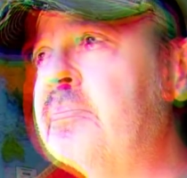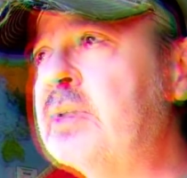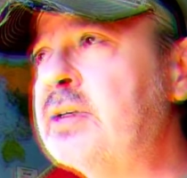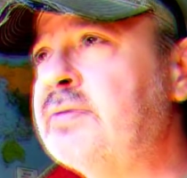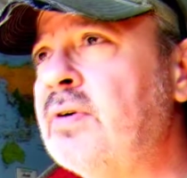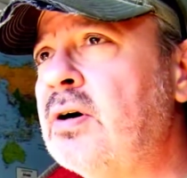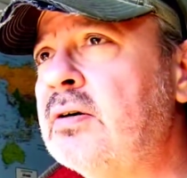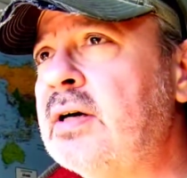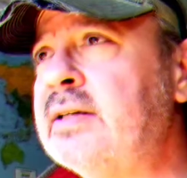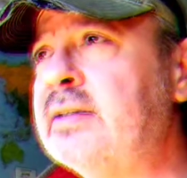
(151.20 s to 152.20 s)
Thus
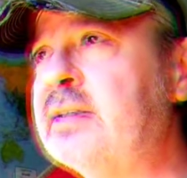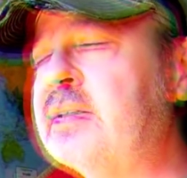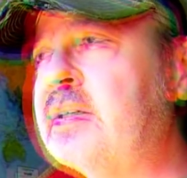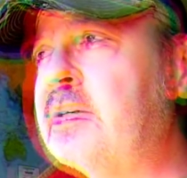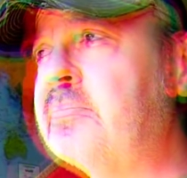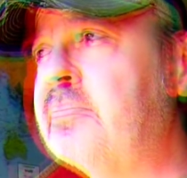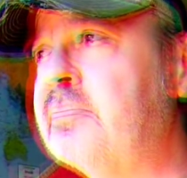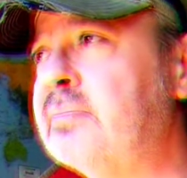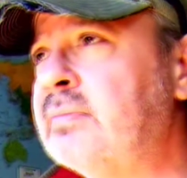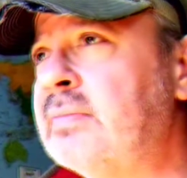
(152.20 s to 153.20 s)
far, I think
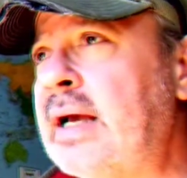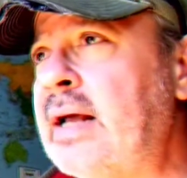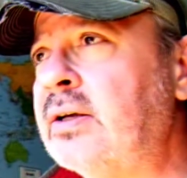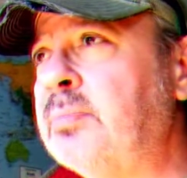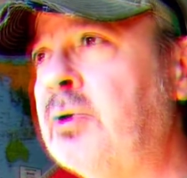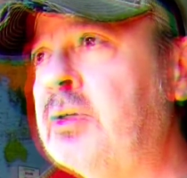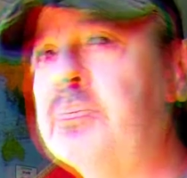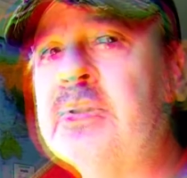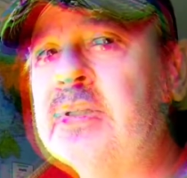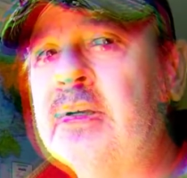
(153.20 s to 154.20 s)
Alec
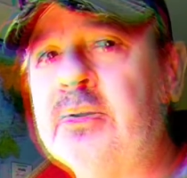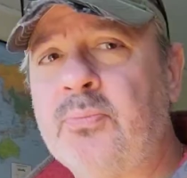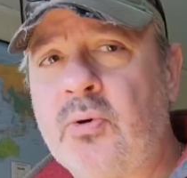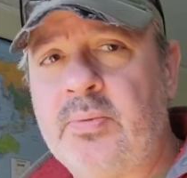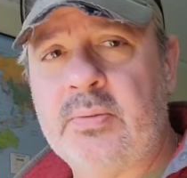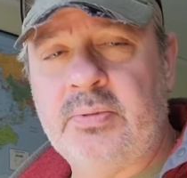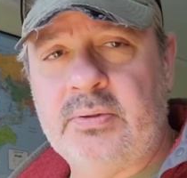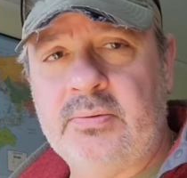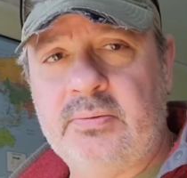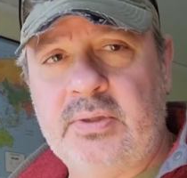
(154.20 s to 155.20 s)
Baldwin's killed more
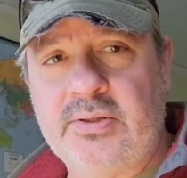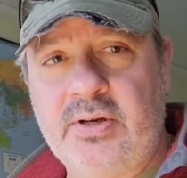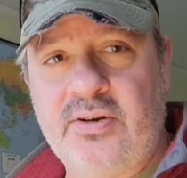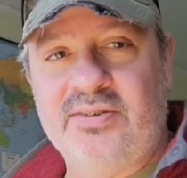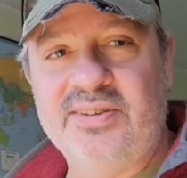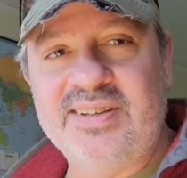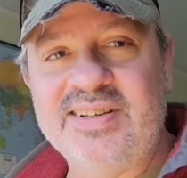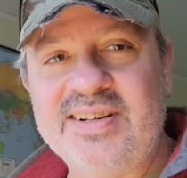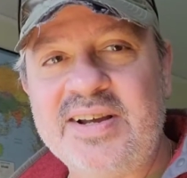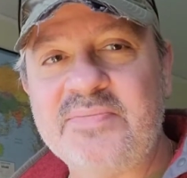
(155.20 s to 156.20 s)
people this year
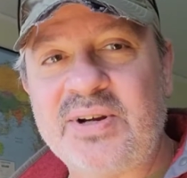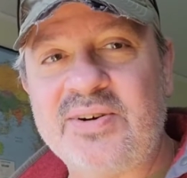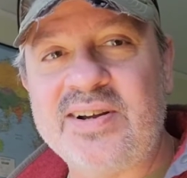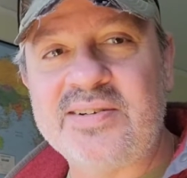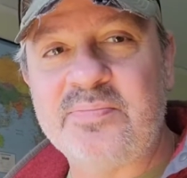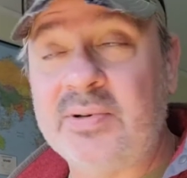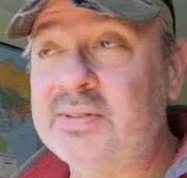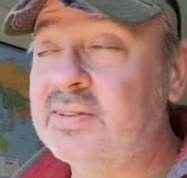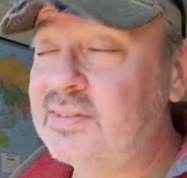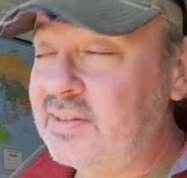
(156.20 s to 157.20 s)
than Omicron, but